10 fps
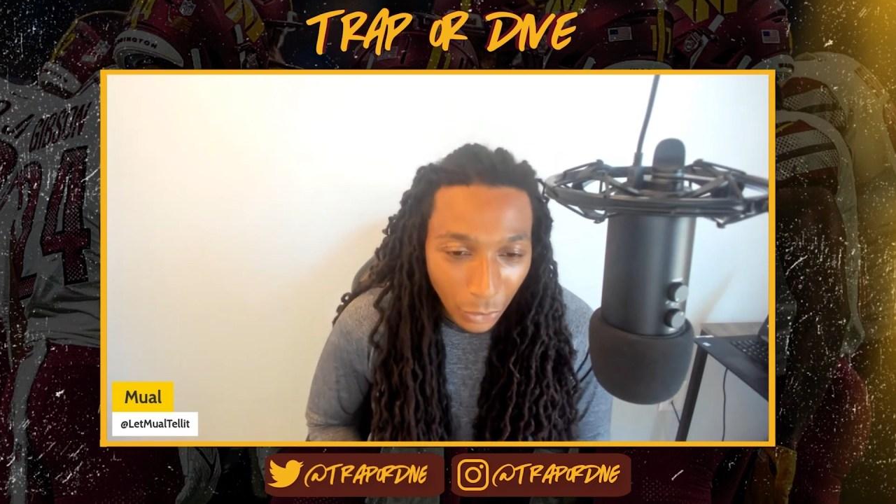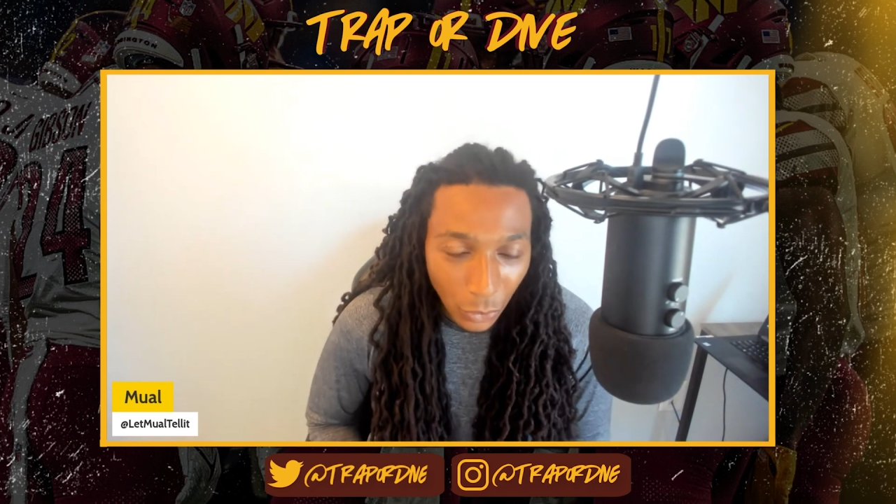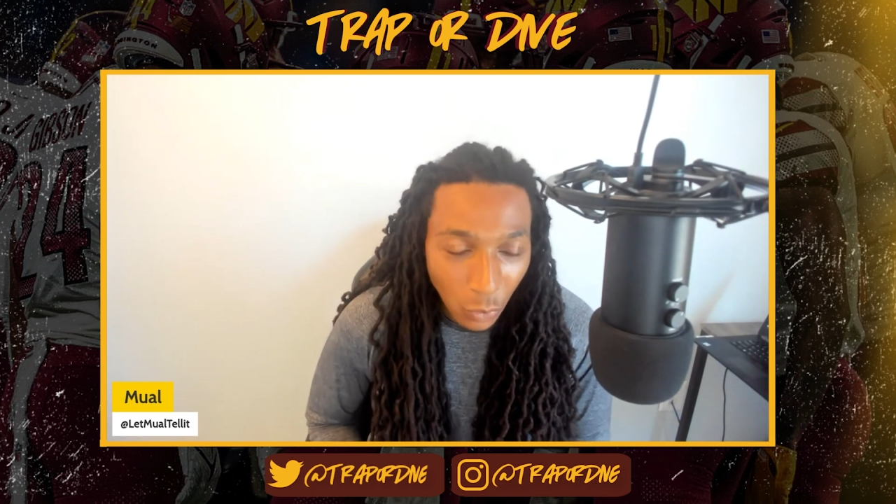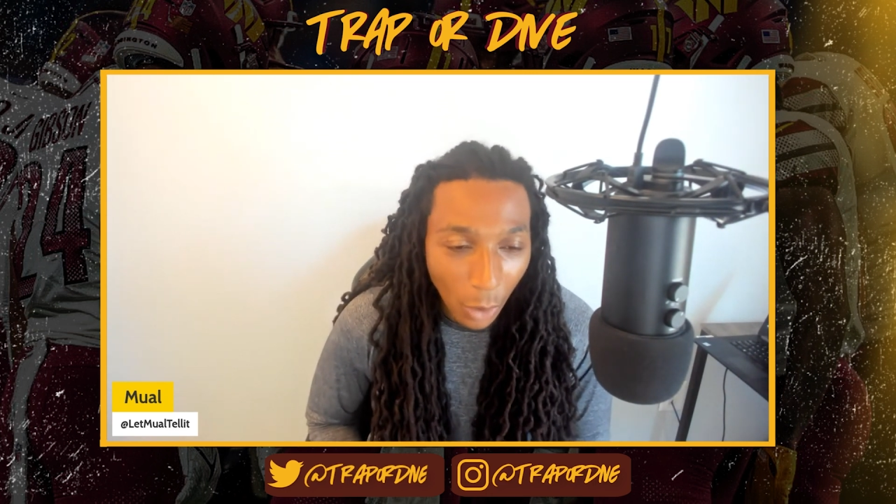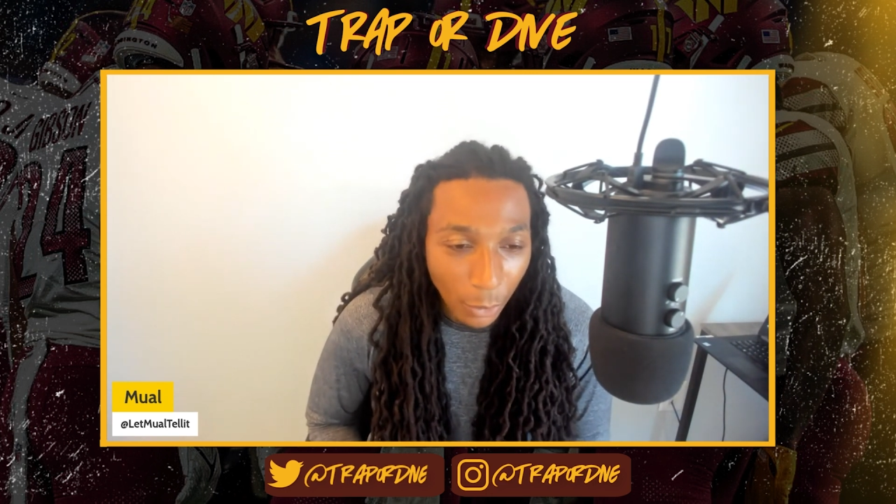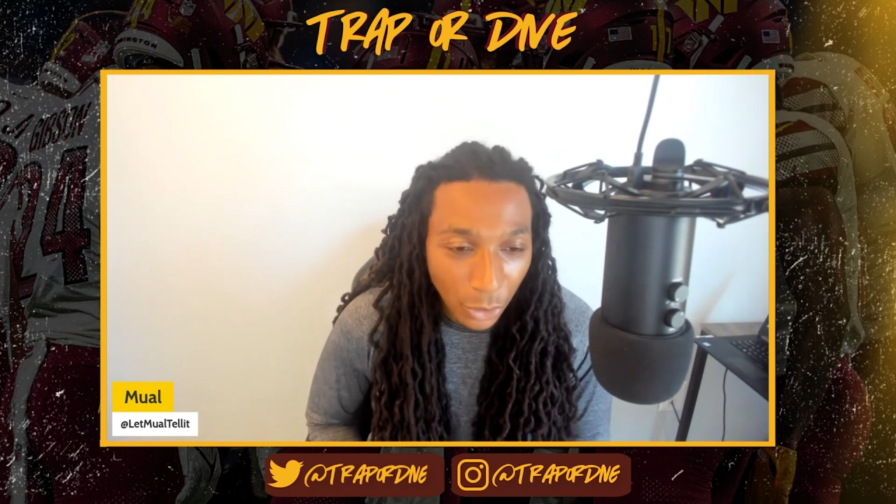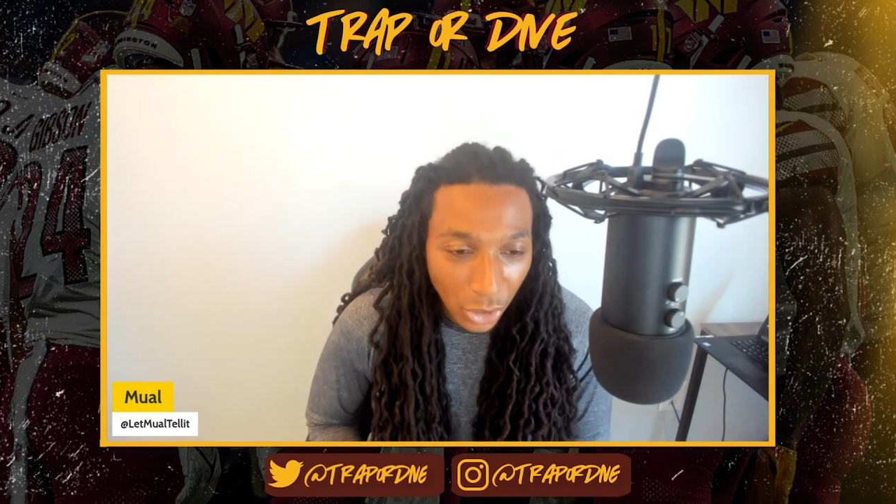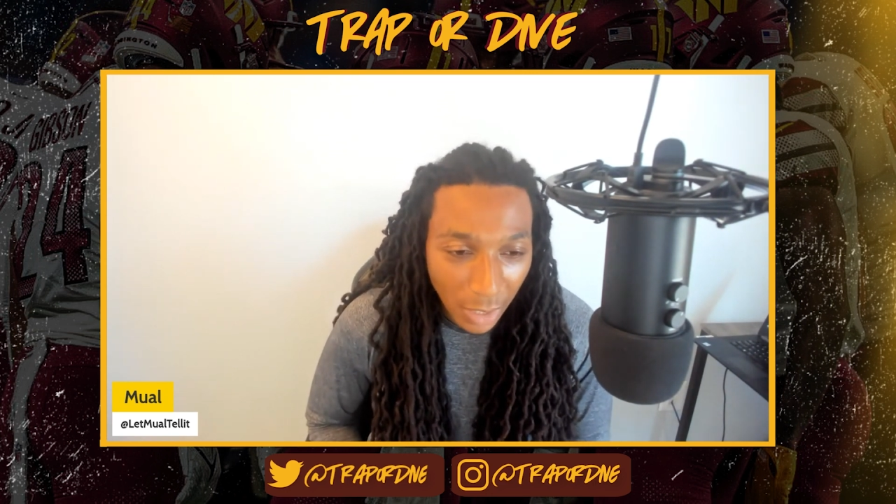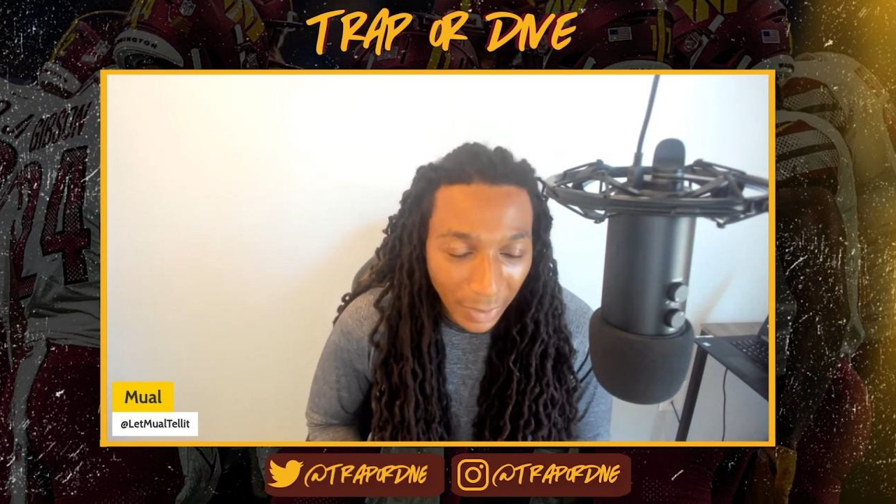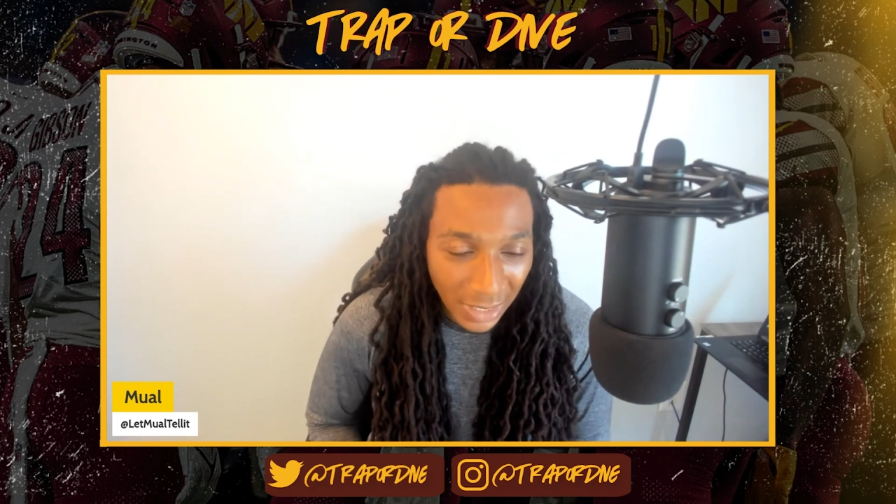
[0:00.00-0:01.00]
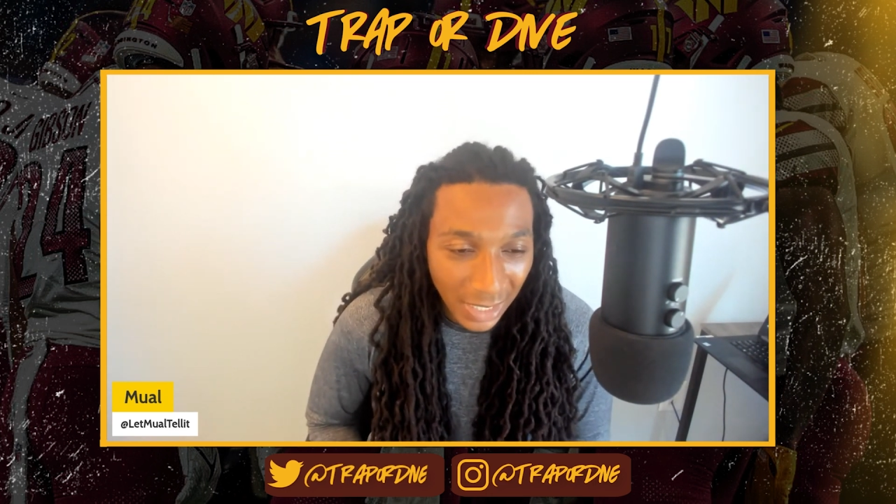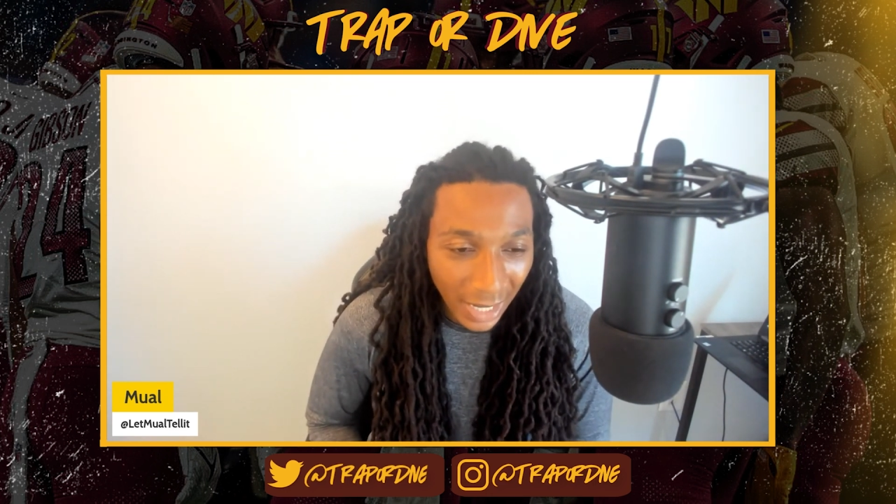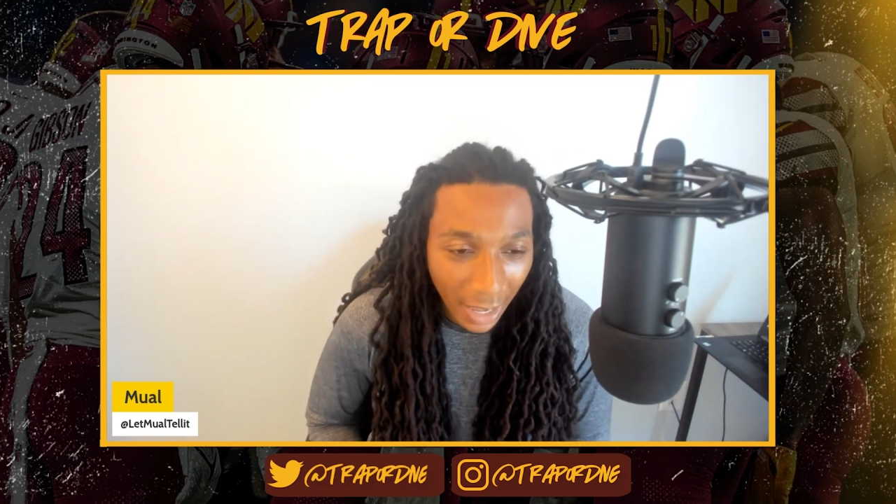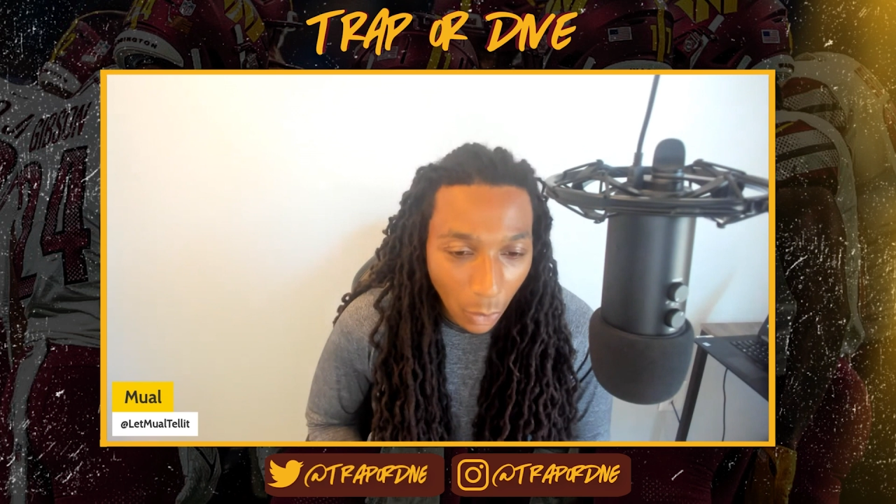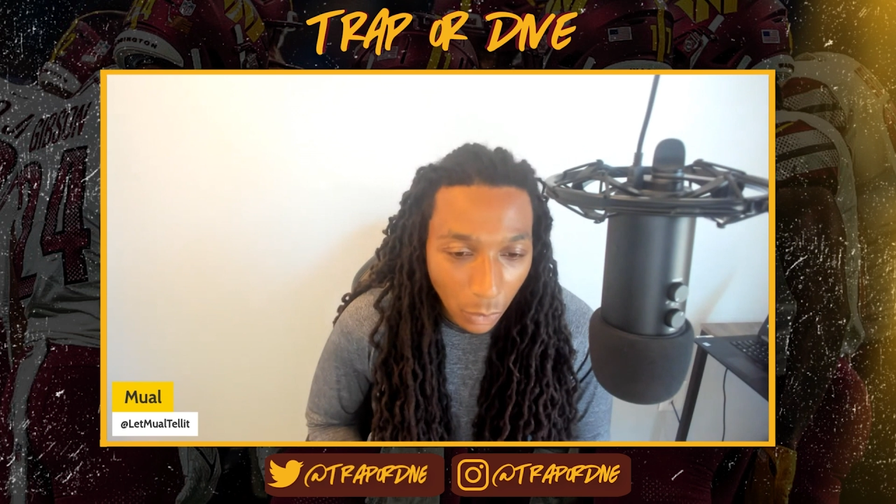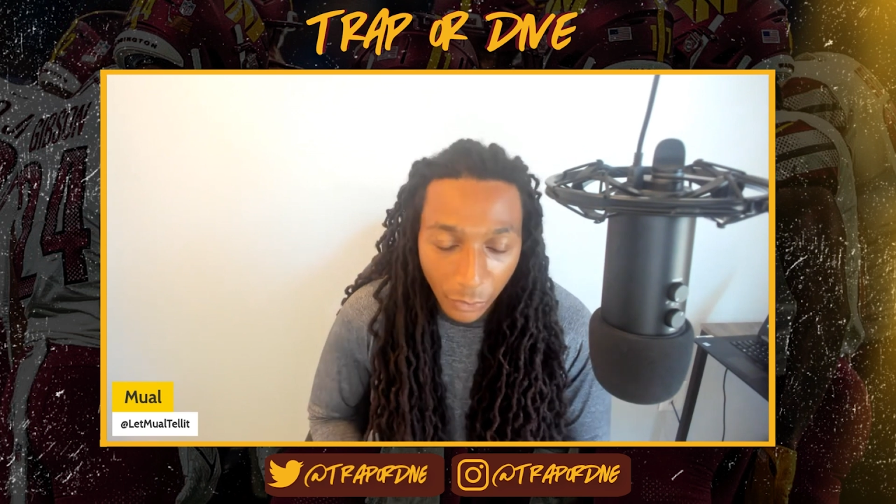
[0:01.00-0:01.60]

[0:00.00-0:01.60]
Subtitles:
new ownership, a sellout